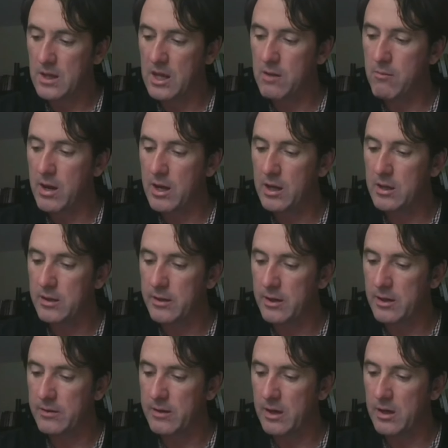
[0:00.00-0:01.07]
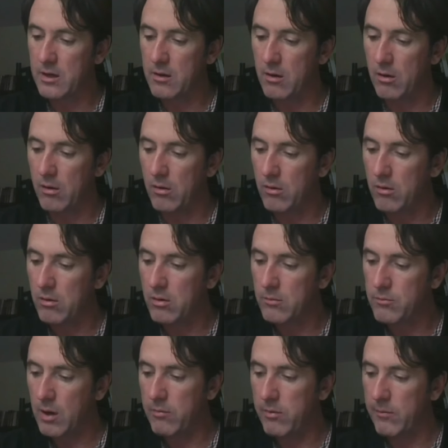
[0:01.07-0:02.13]
He made it clear that in all
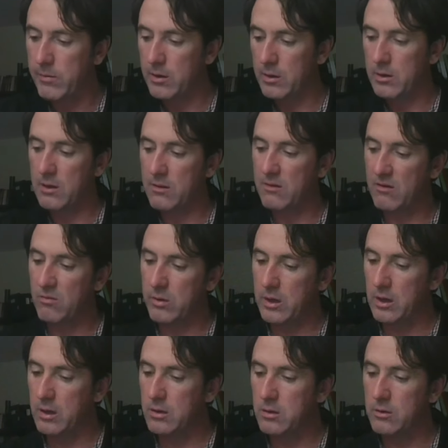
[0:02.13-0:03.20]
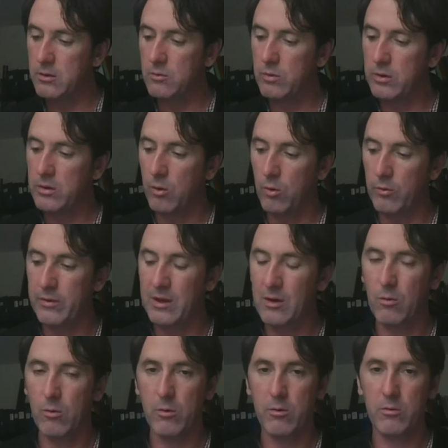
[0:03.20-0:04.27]
probability this would include withholding
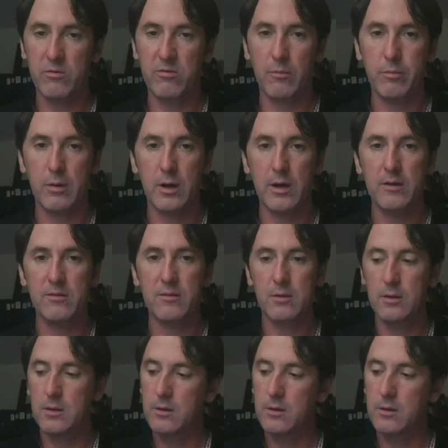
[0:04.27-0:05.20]
oil supplies.